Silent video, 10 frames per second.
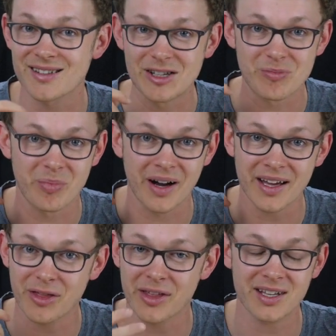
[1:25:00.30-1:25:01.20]
and
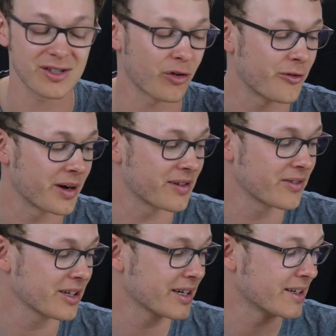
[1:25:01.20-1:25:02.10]
buying things over my
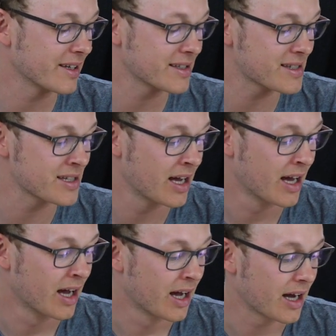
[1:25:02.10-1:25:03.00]
affiliate links.
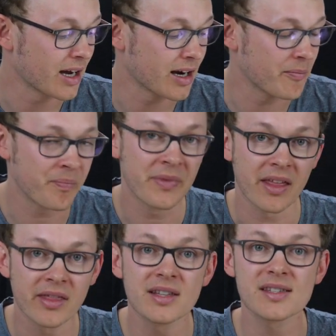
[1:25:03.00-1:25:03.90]

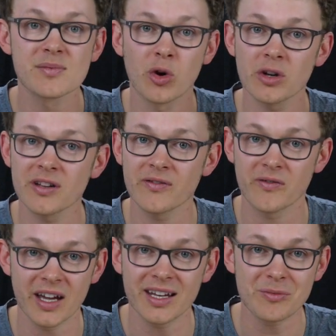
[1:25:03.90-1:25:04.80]
This is
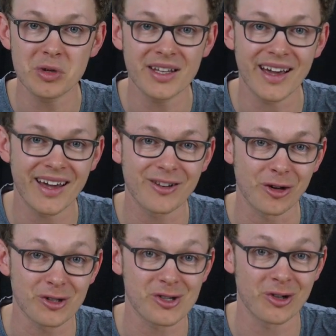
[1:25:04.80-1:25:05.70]
motivating me, and
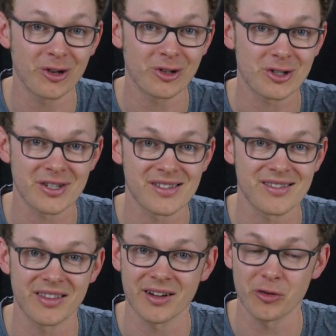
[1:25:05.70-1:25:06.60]
also
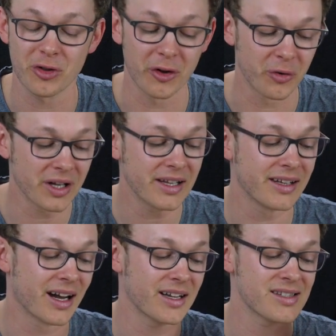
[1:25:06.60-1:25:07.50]
just the really
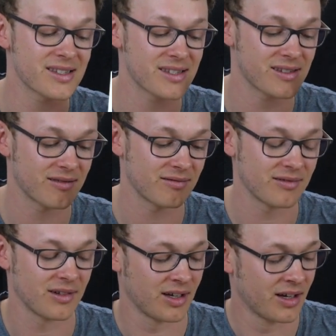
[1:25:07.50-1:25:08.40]
nice
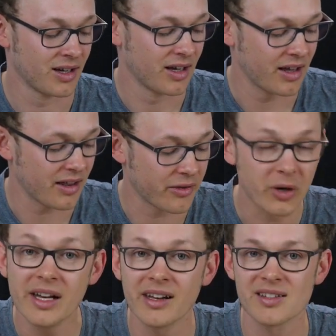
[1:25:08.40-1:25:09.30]

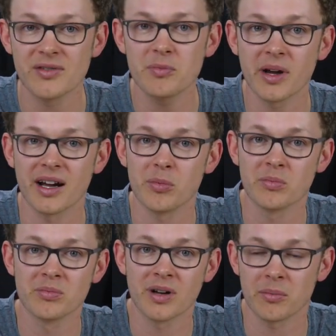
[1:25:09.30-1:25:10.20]
feedback
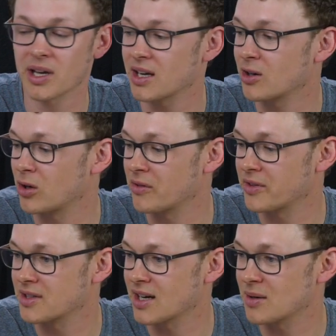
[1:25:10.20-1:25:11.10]
I'm getting all of
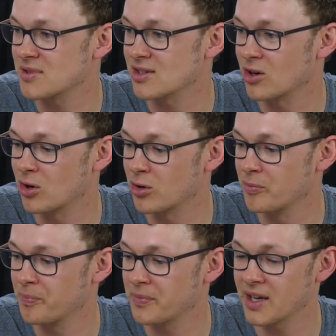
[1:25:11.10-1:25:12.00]
the time. So
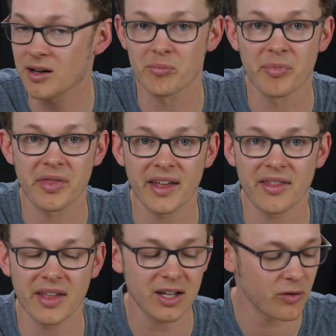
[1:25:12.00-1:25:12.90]
yeah,
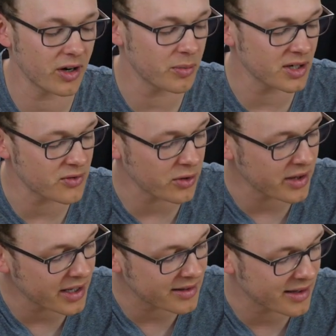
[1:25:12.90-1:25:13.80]
thank you very much for
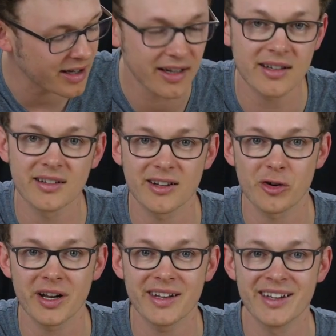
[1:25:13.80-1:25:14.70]
that. I
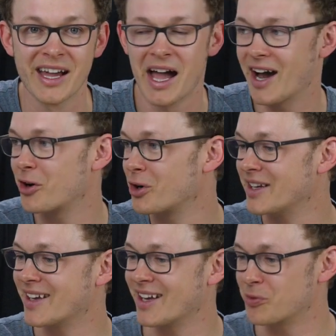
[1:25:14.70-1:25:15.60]

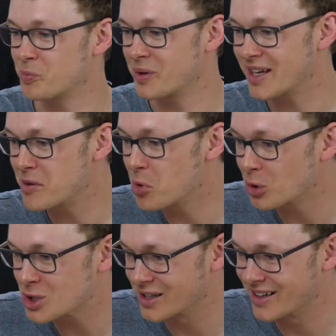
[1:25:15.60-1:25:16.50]
already get a bit
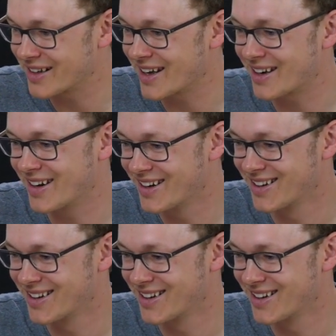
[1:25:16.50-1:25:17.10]
emotional again.